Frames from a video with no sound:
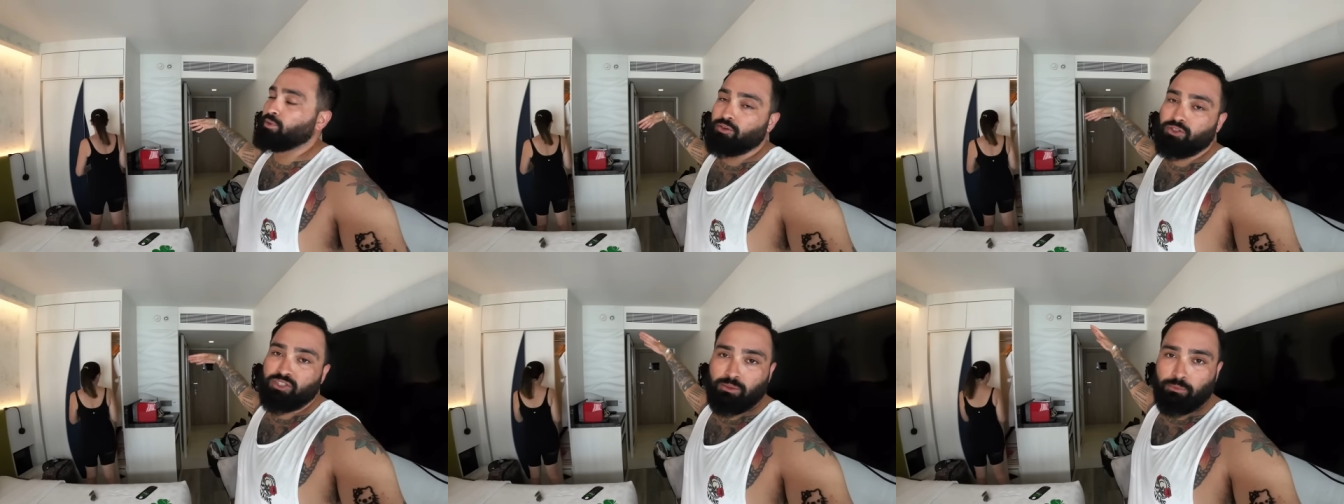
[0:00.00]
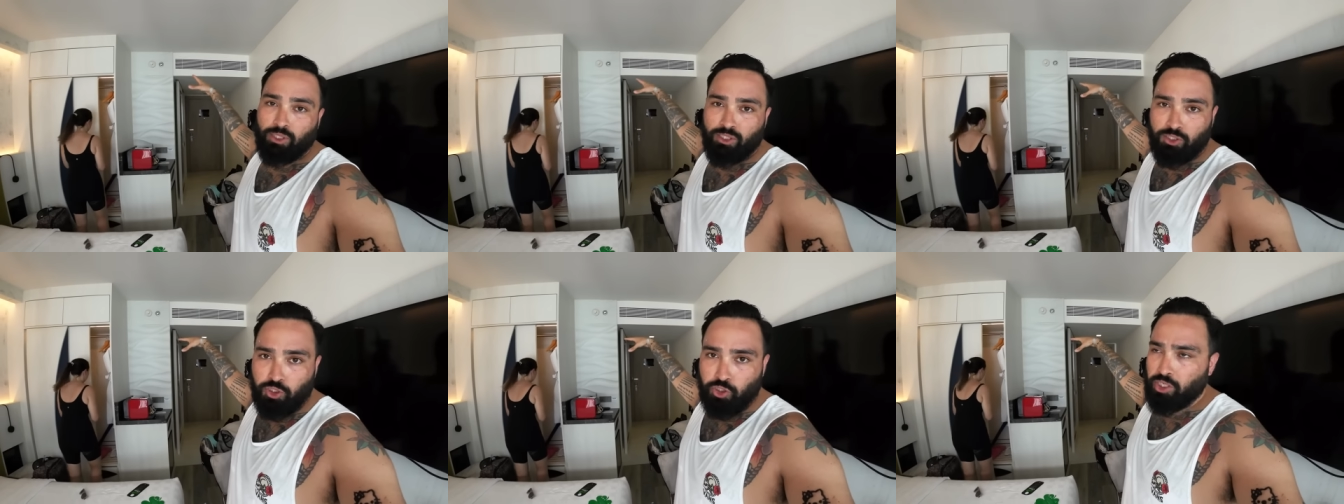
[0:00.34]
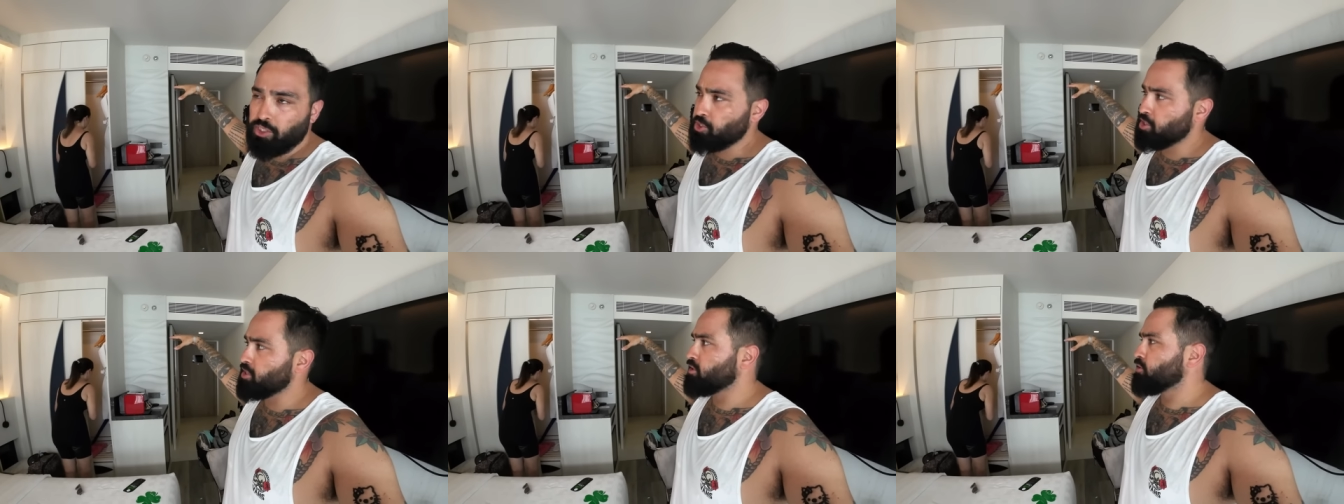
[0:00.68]
There was some
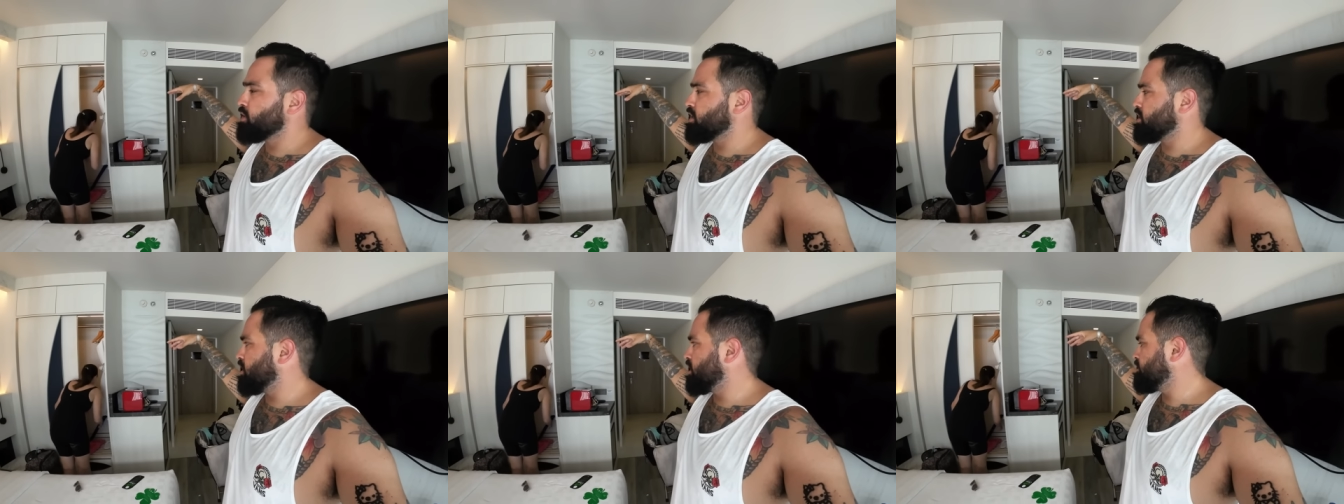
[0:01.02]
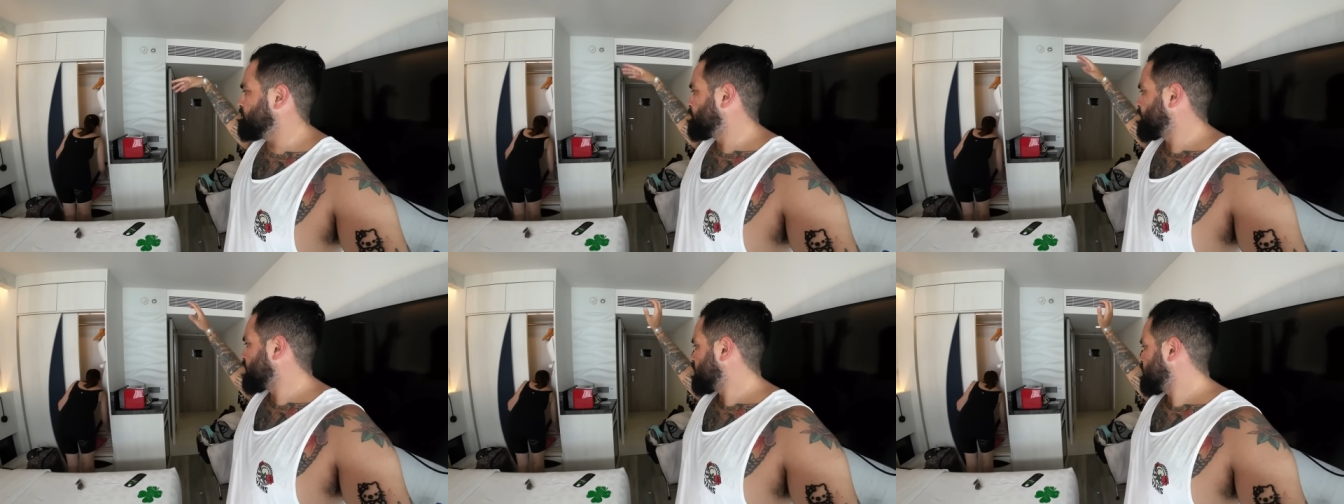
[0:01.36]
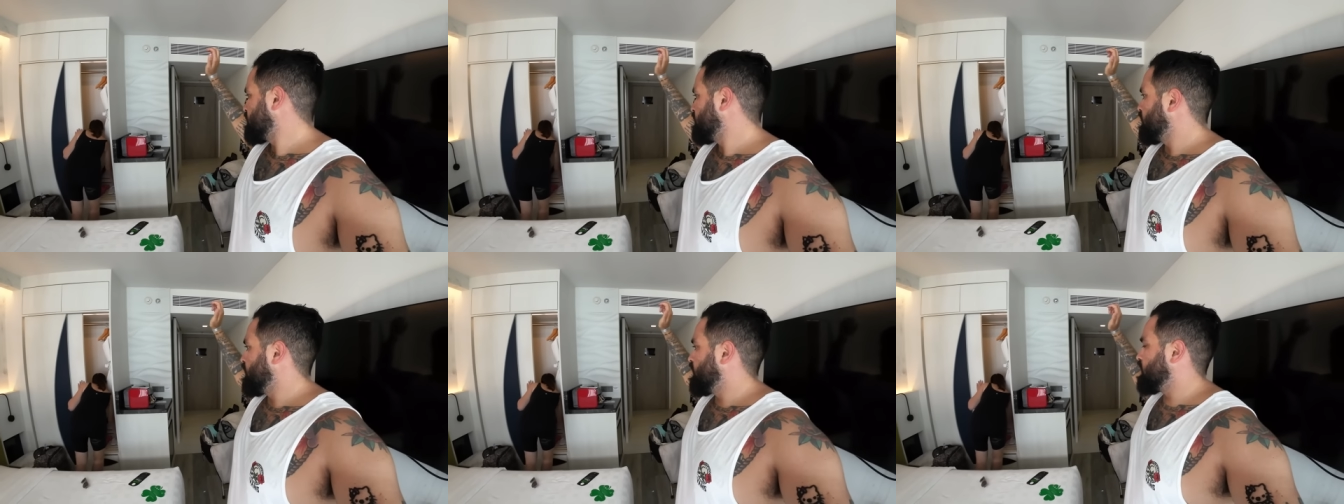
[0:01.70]
construction going on
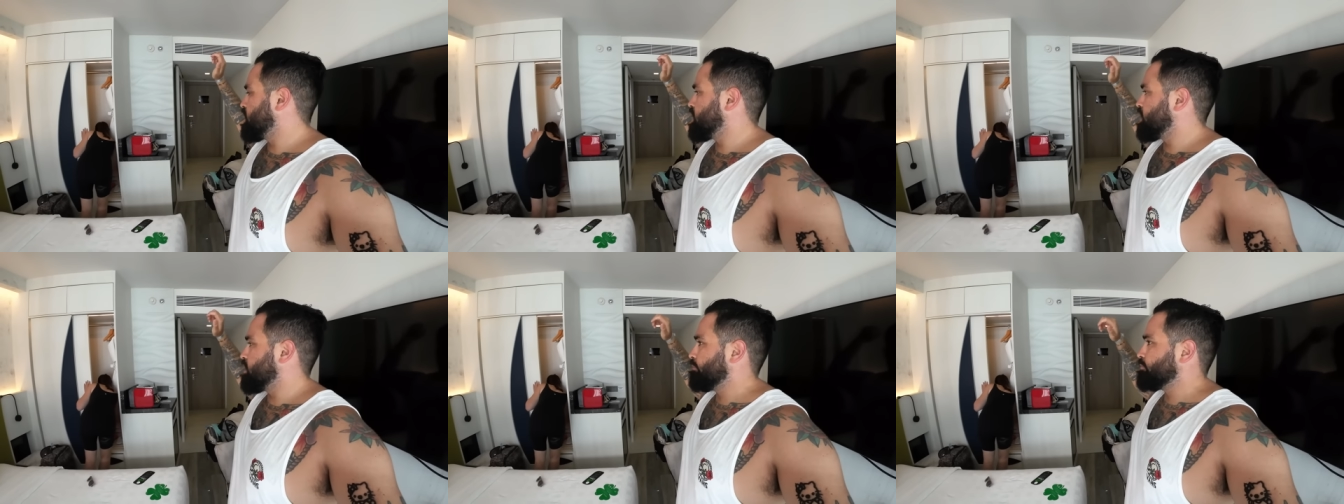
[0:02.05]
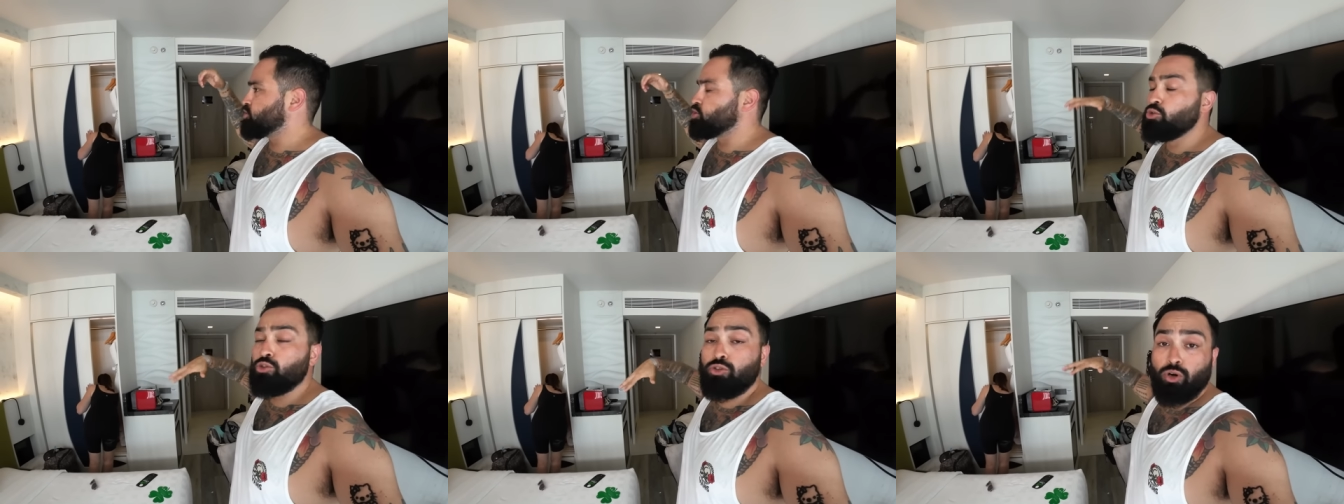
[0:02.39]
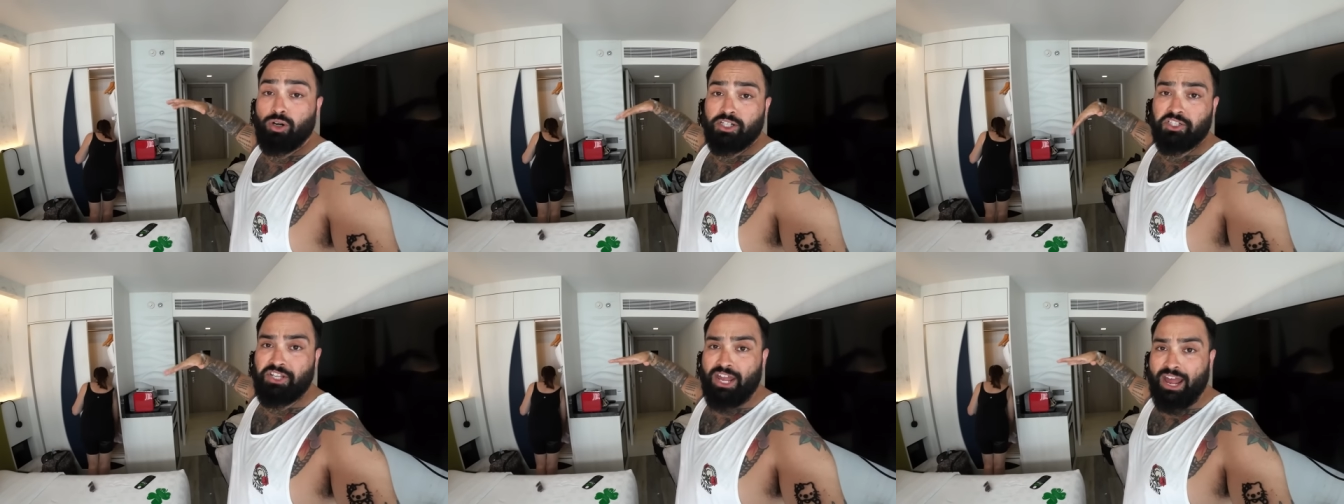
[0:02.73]
um, two
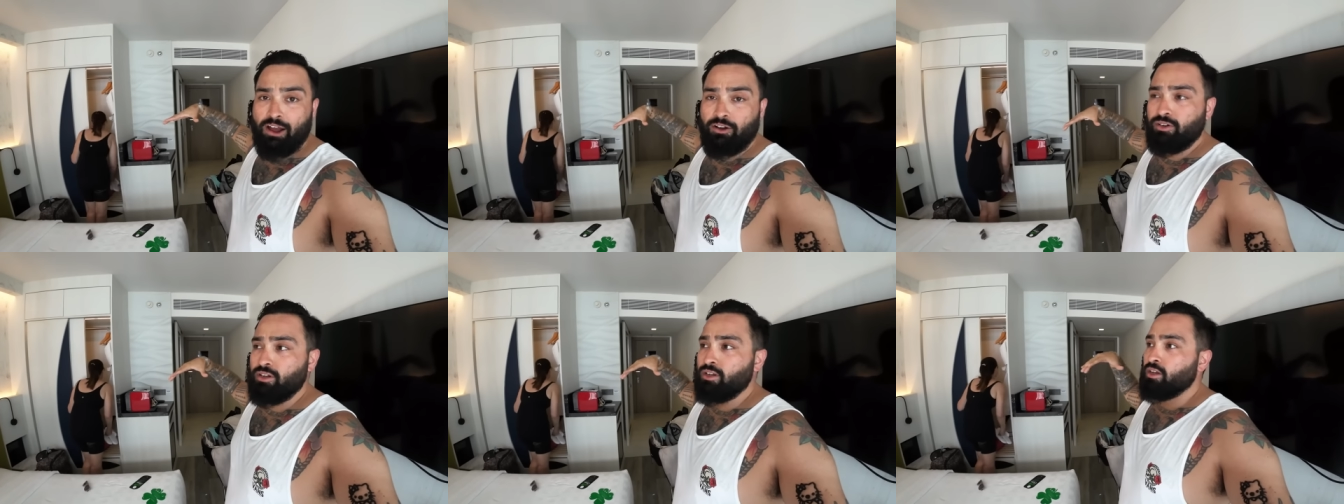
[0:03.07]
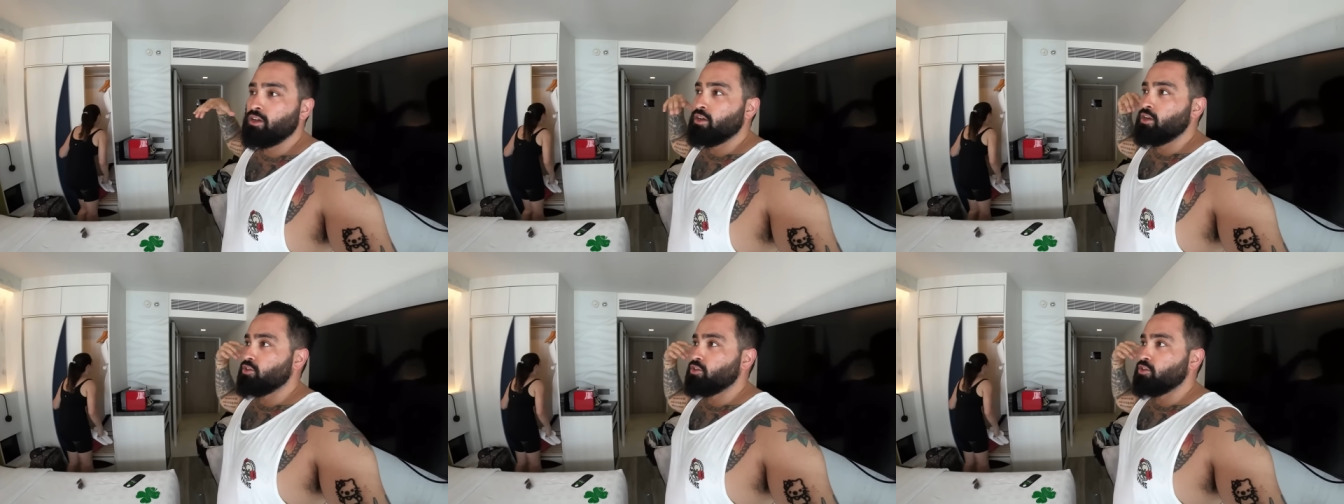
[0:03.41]
doors down